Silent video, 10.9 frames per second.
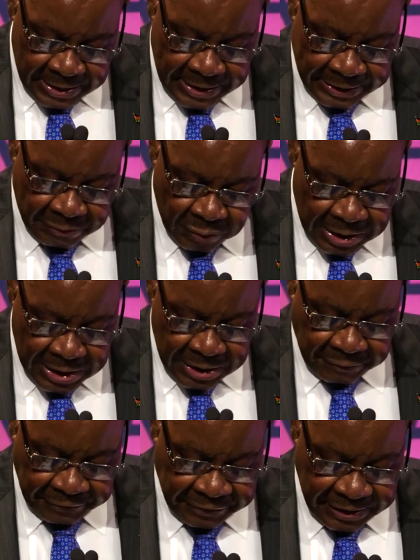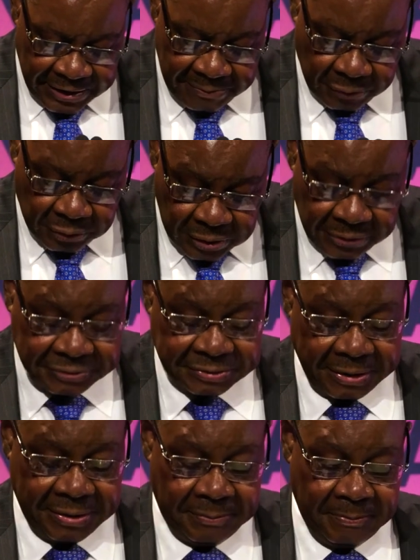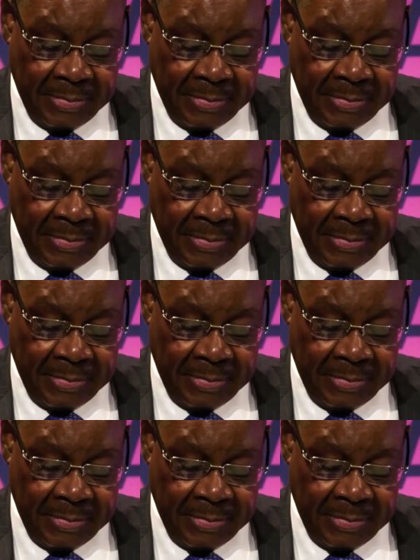and work with them closely